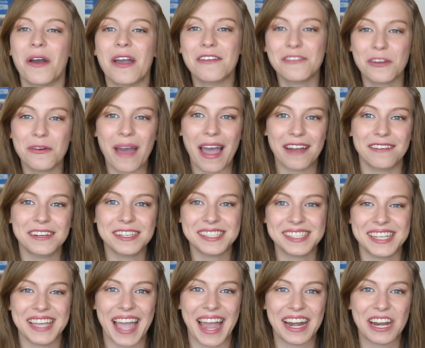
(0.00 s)
if you ever
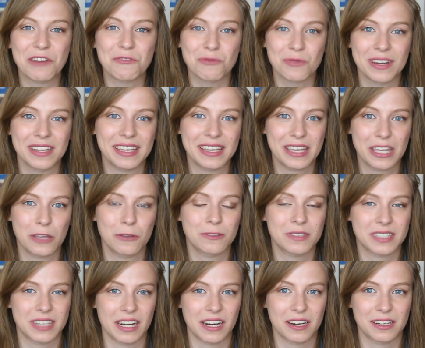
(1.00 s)
see any really cute
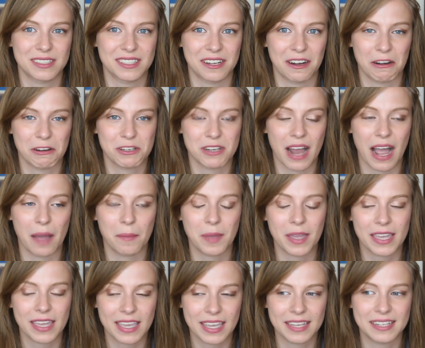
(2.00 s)
stickers in our shop,
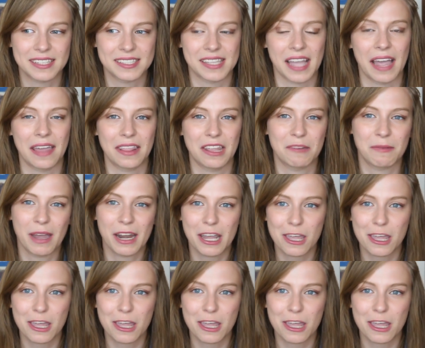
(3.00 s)
he designed them.